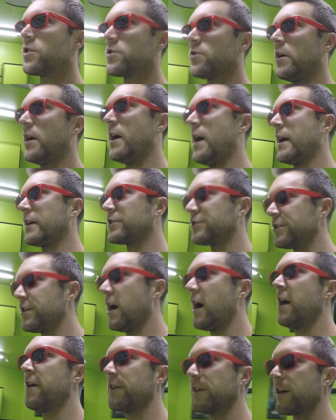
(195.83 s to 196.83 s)
So I actually
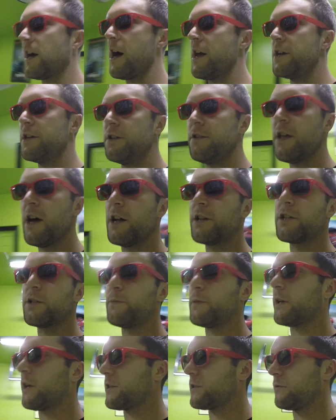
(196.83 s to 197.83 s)
hired a guy to do that
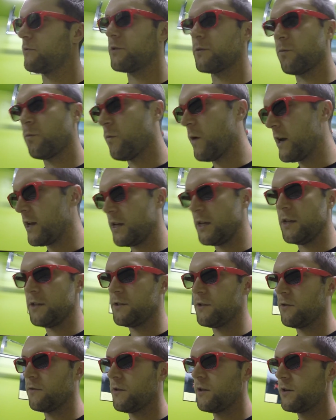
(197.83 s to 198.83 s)
just because it was way
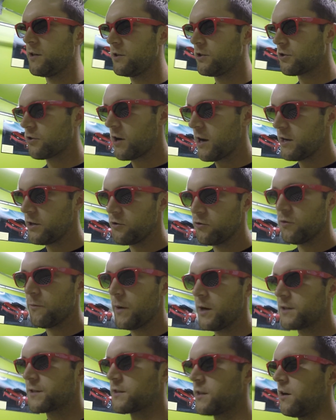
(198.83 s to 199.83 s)
easier than to try and do it
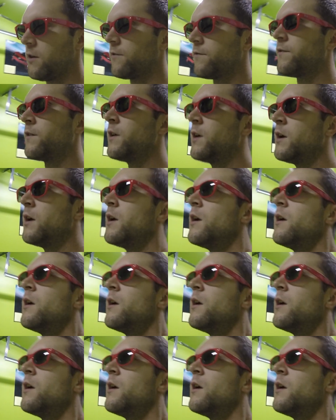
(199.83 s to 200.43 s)
myself.